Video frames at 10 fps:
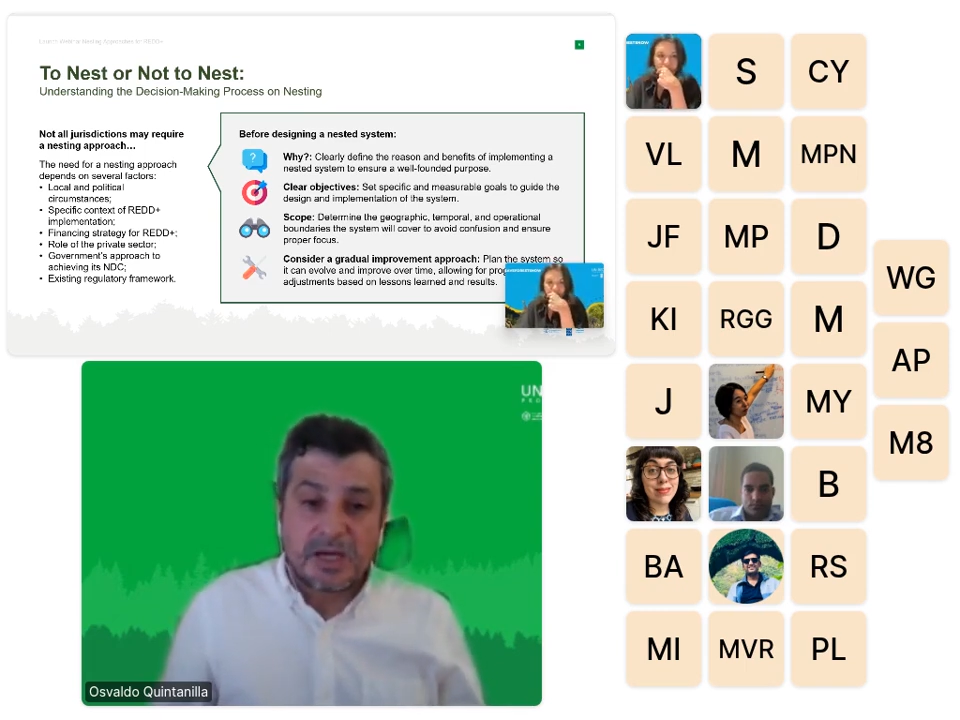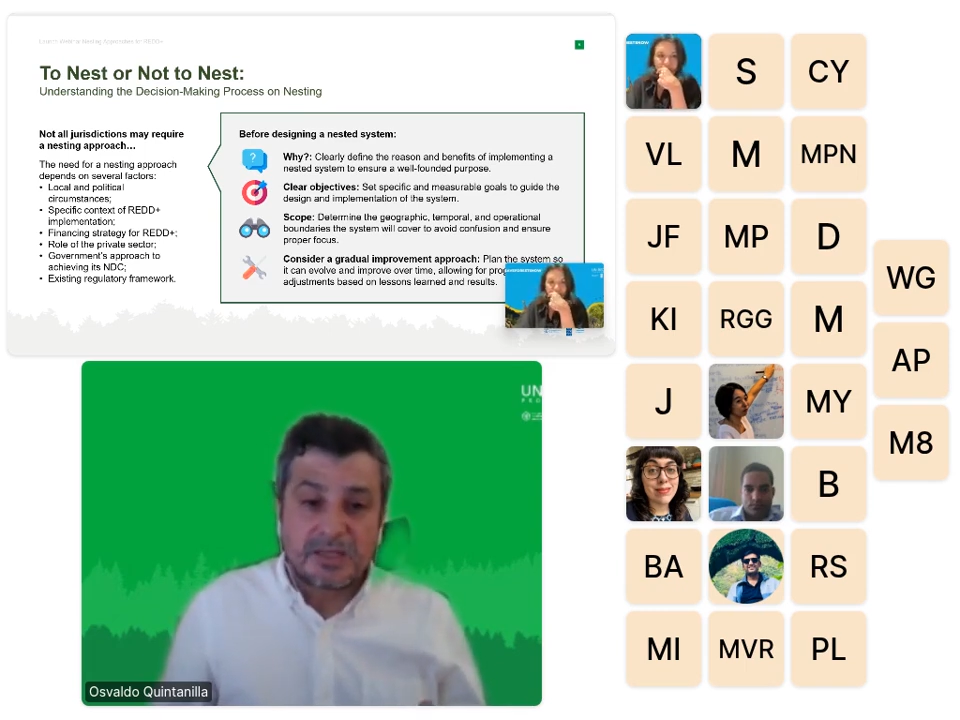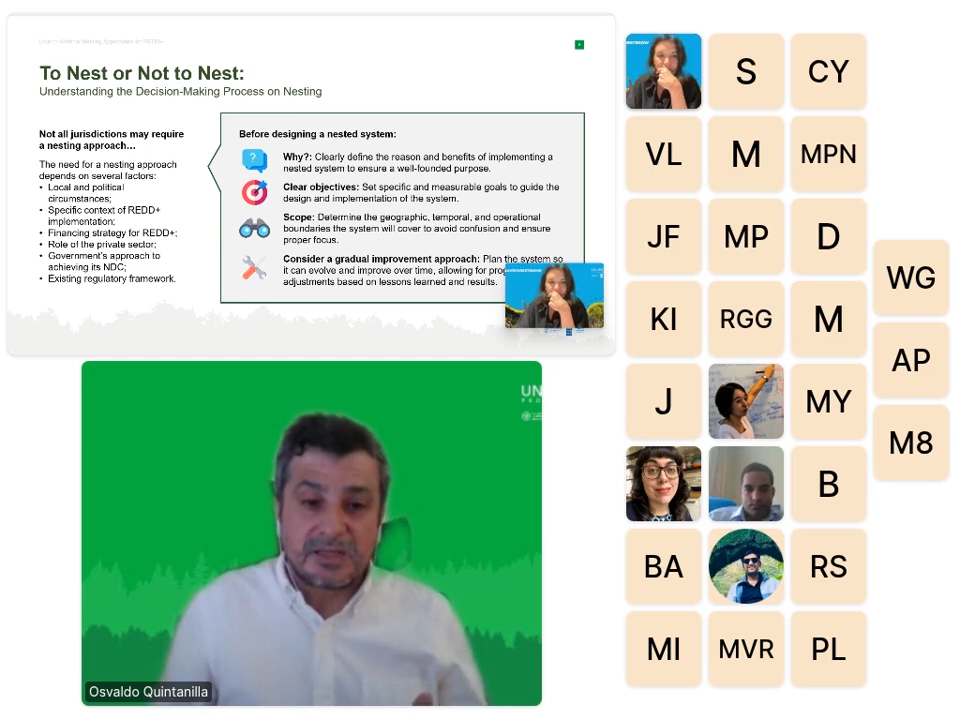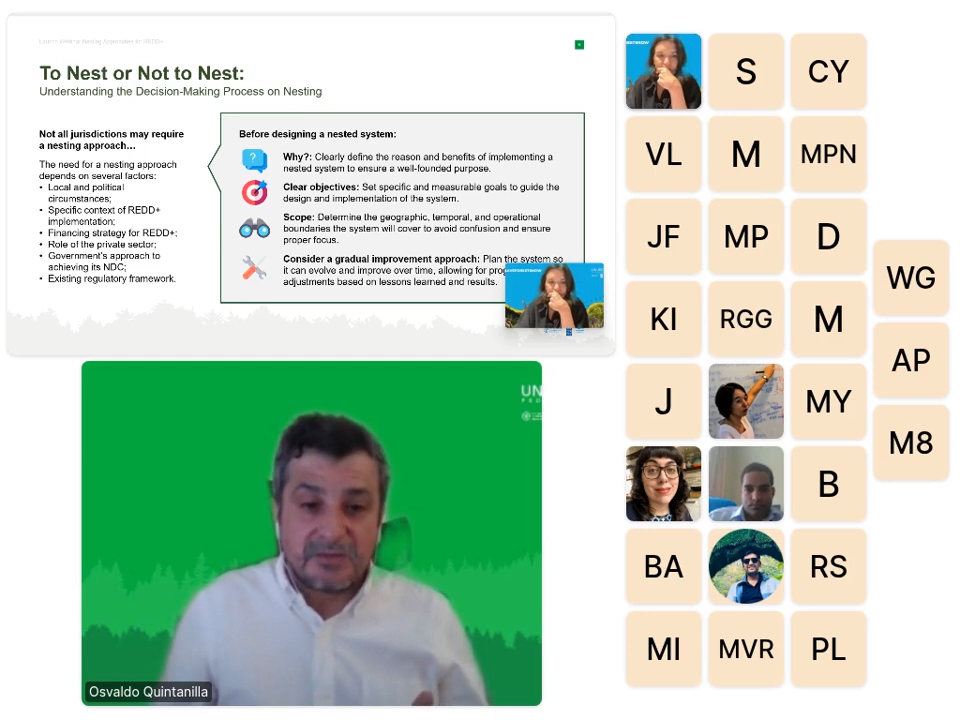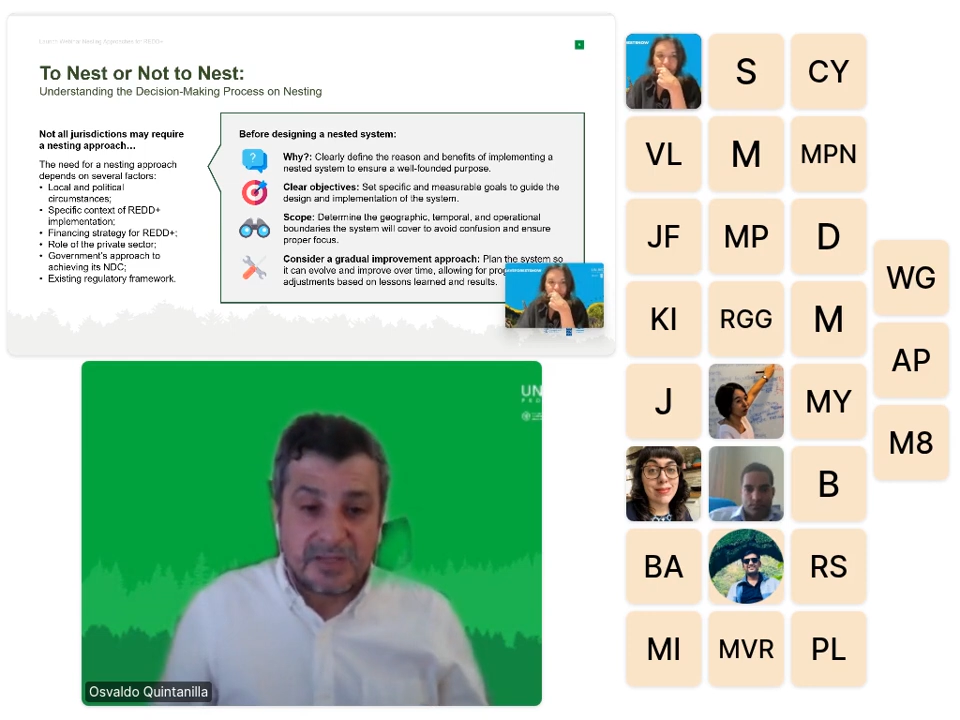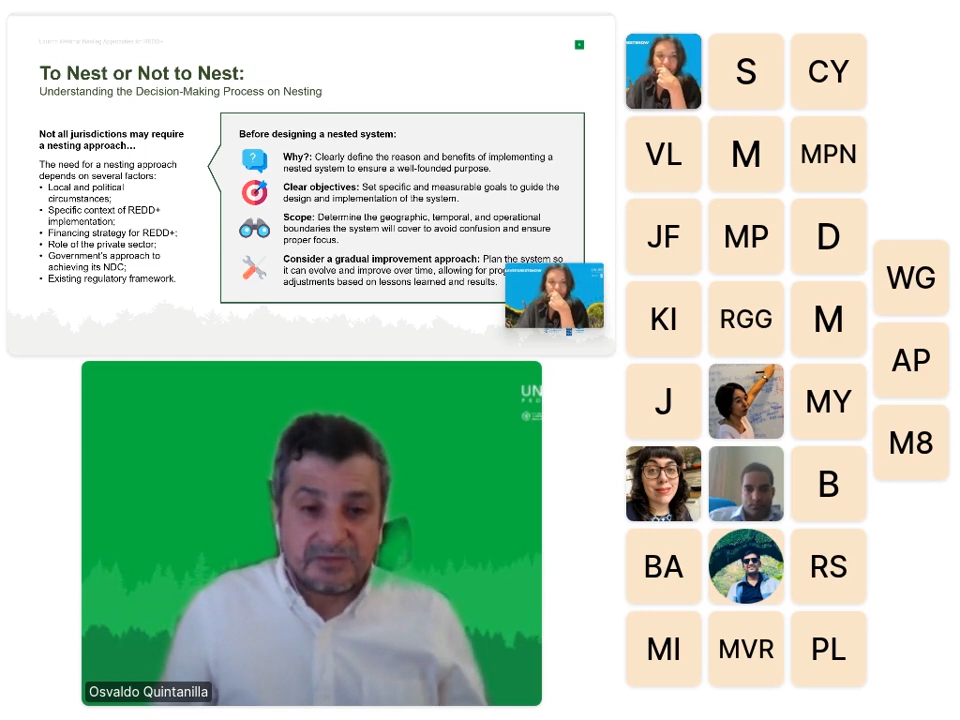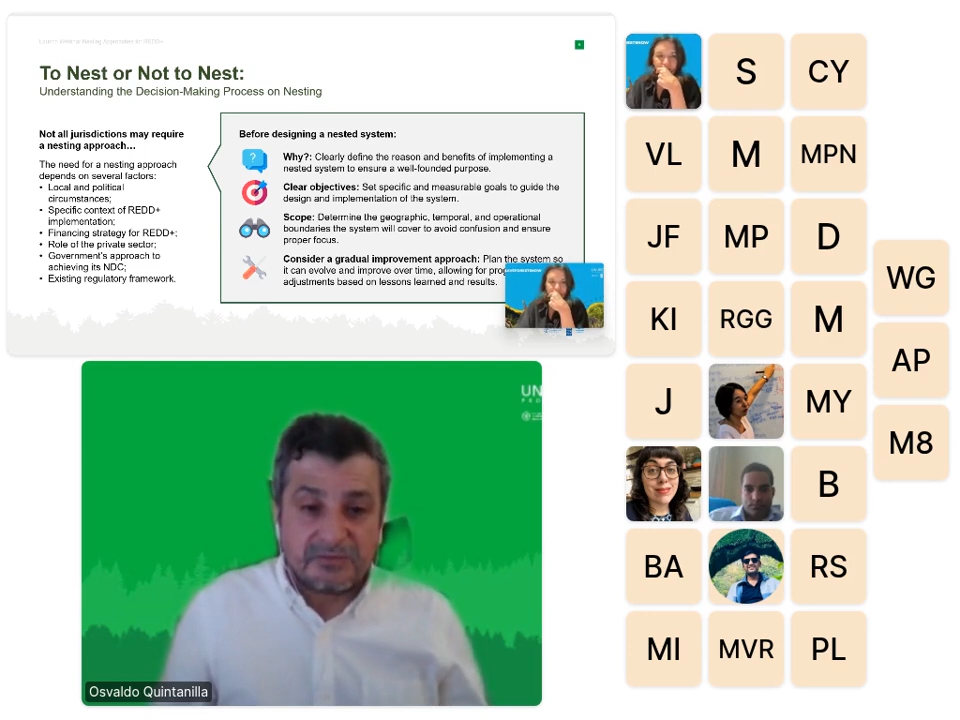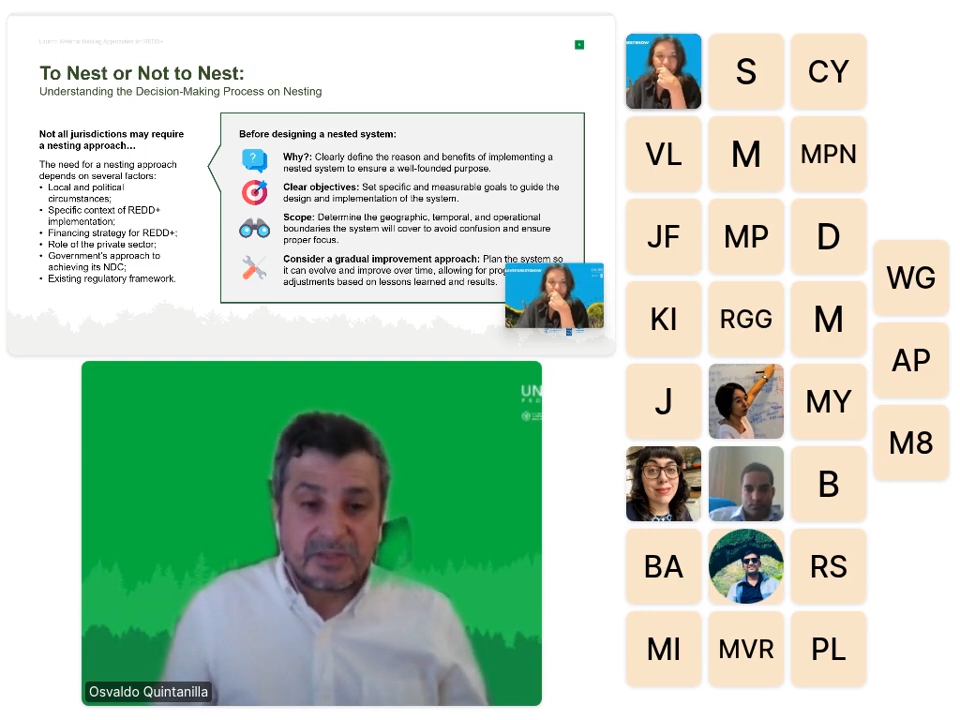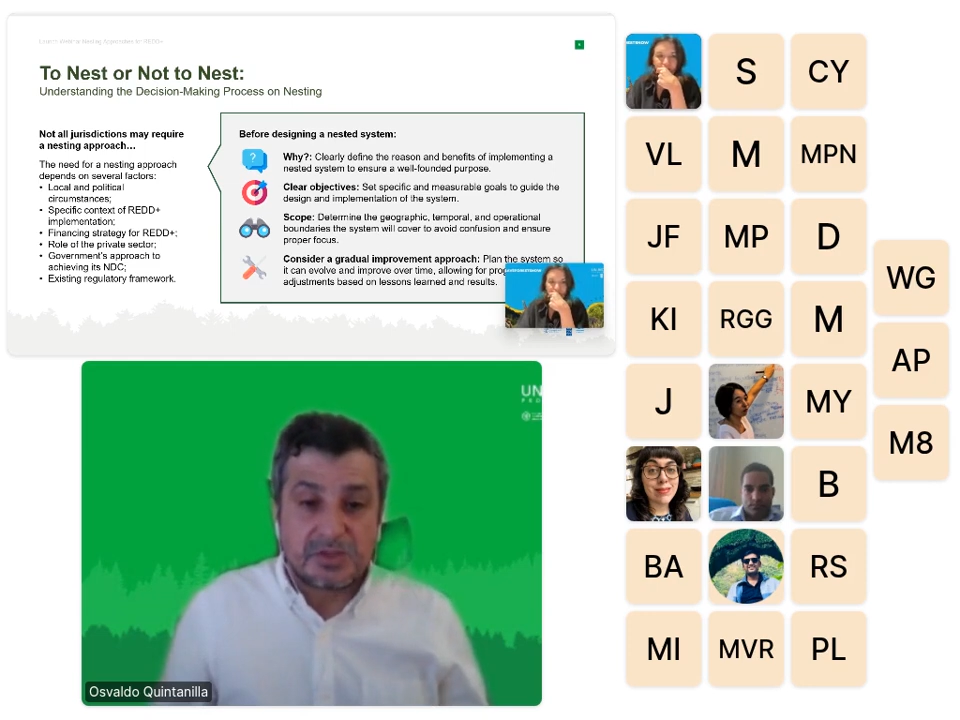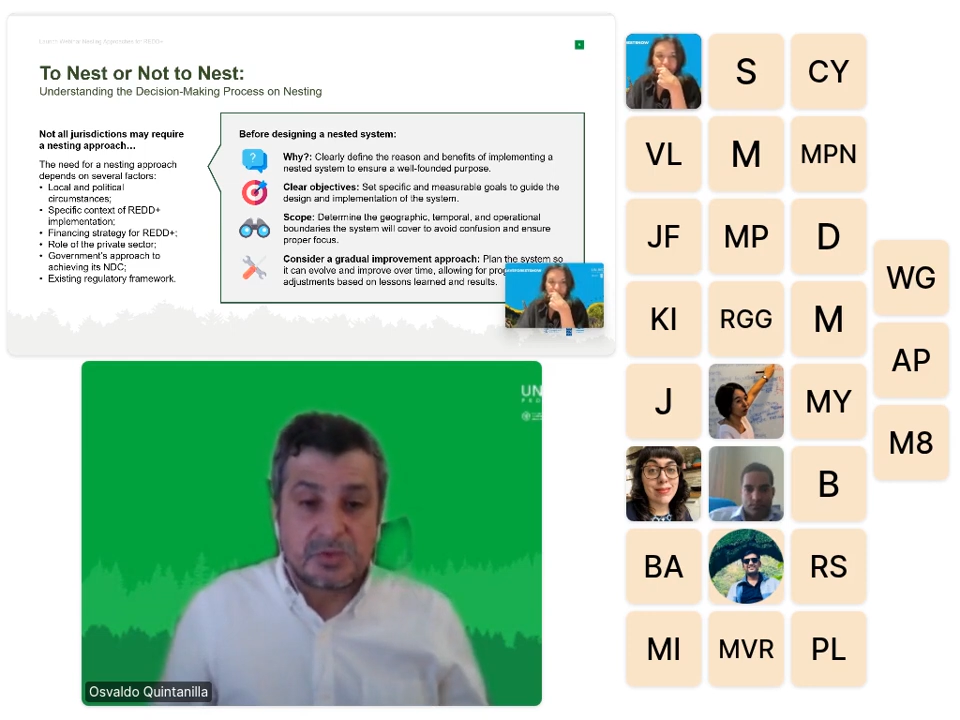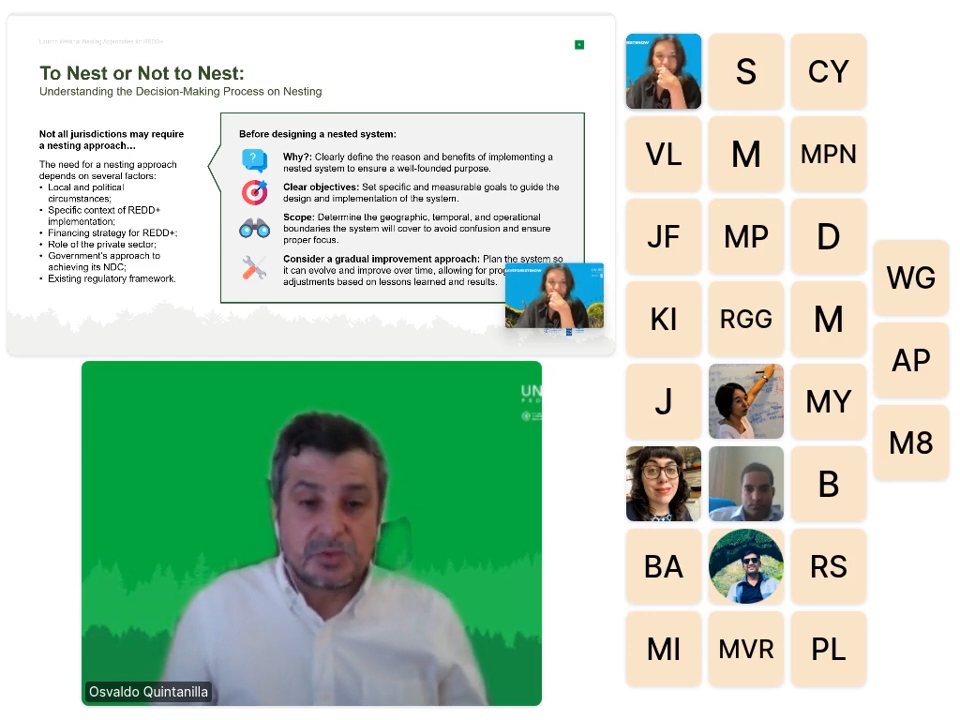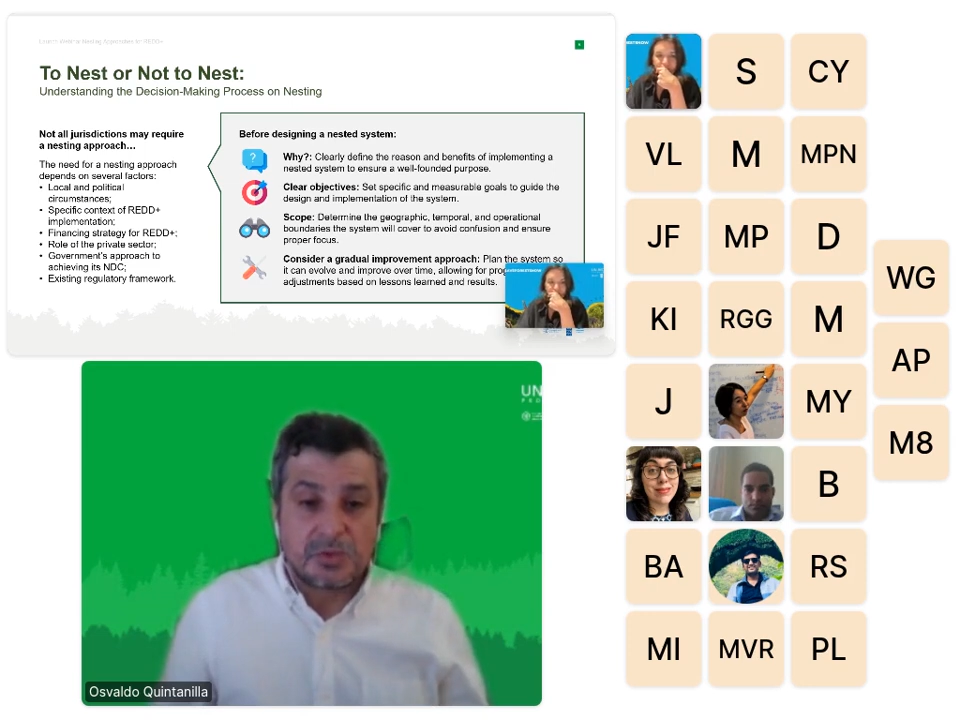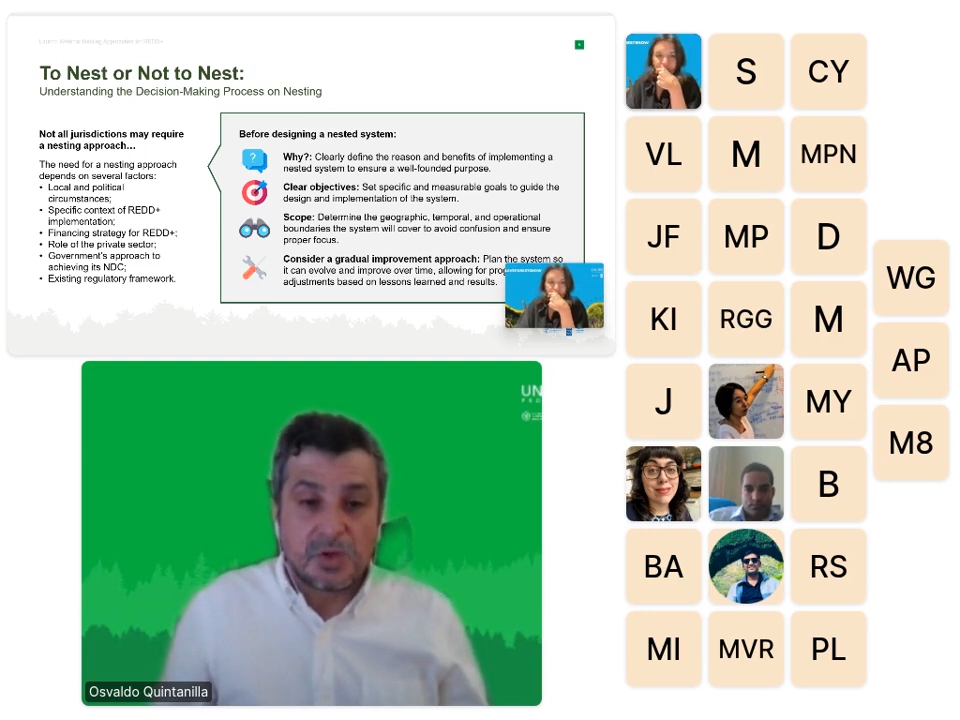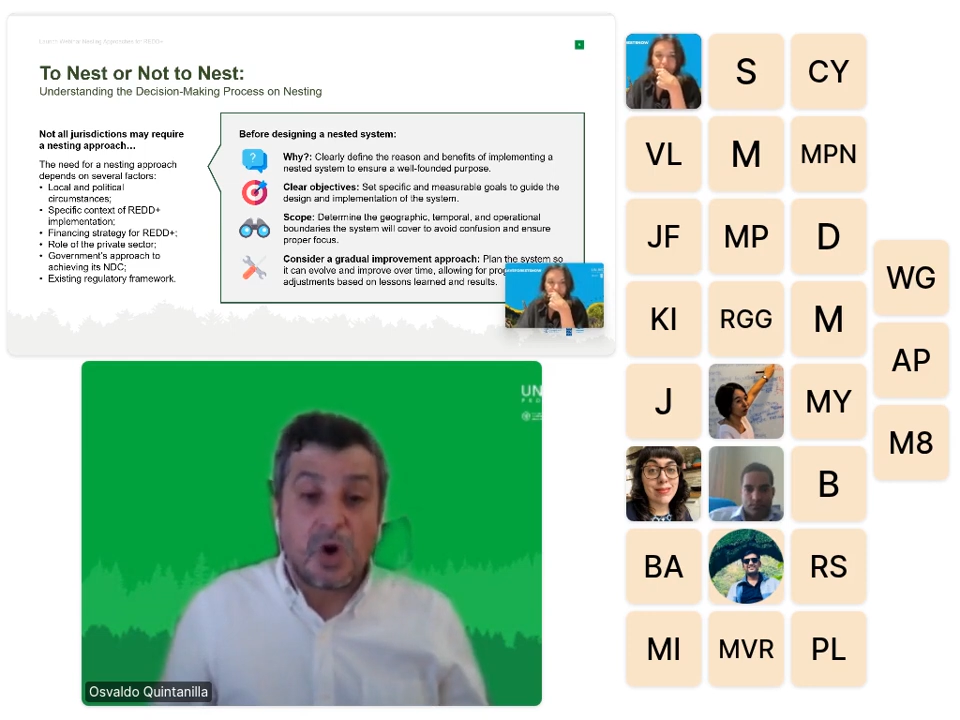and the benefit you